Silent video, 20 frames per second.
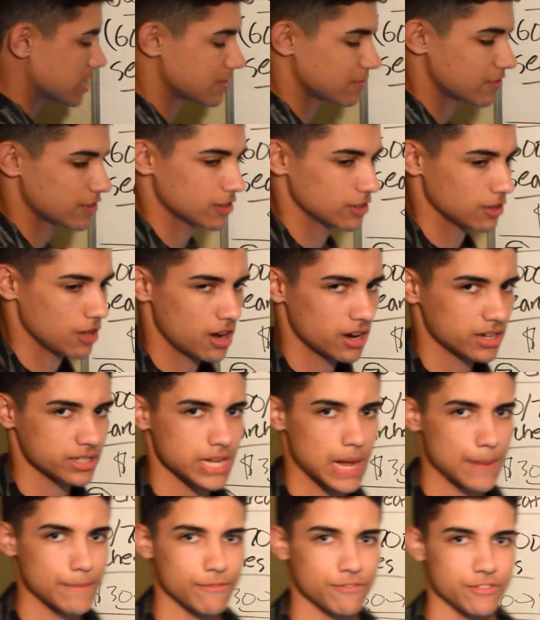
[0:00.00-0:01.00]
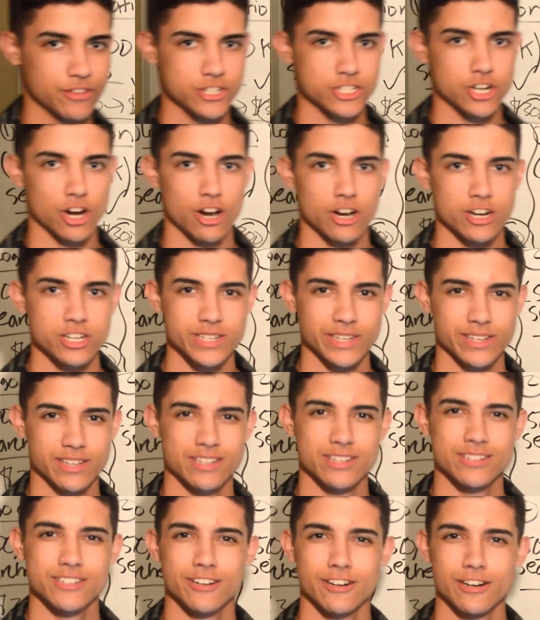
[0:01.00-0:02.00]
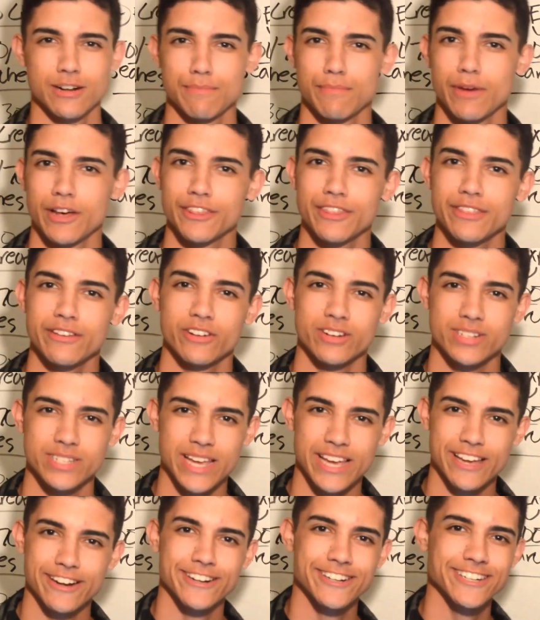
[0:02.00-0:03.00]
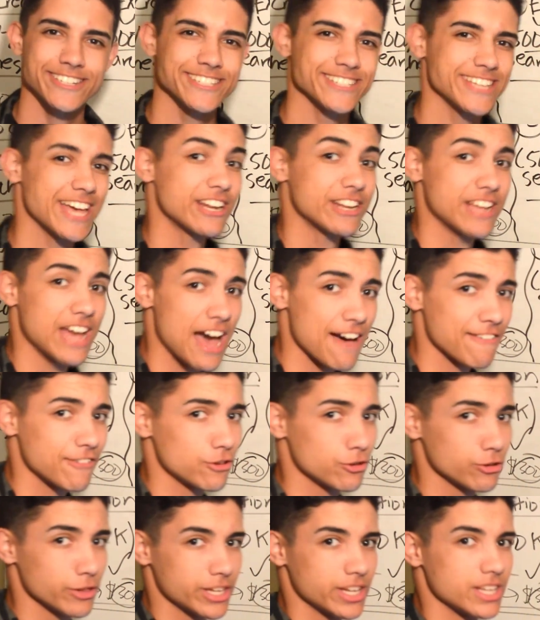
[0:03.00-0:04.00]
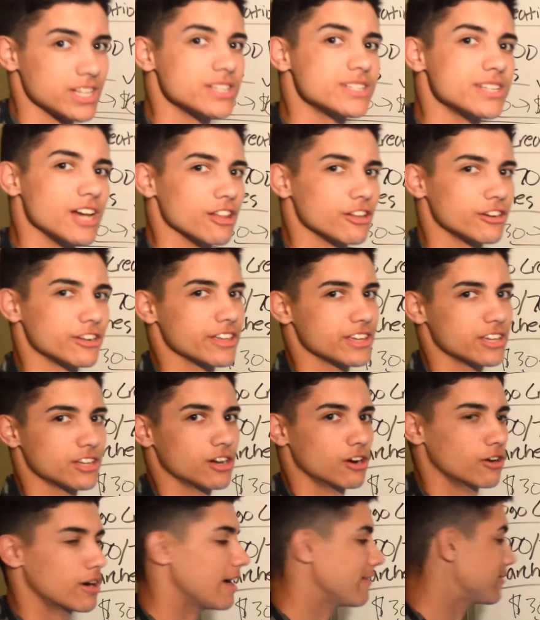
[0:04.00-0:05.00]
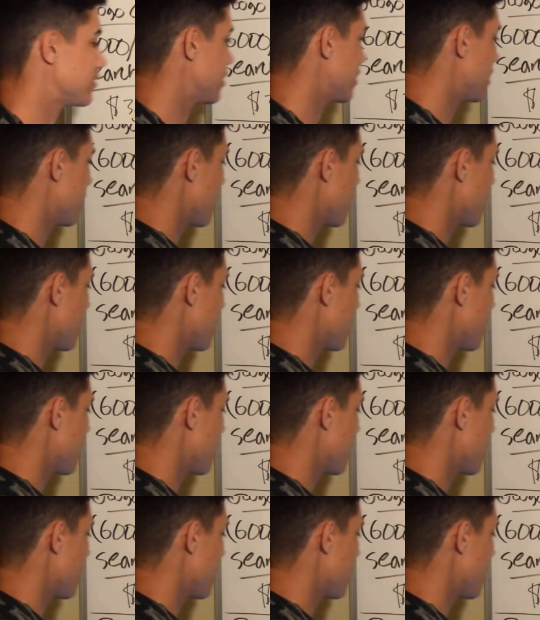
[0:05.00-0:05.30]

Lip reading: for a long time if you charge like a certain monthly retainer and you have a really good seller that you go after.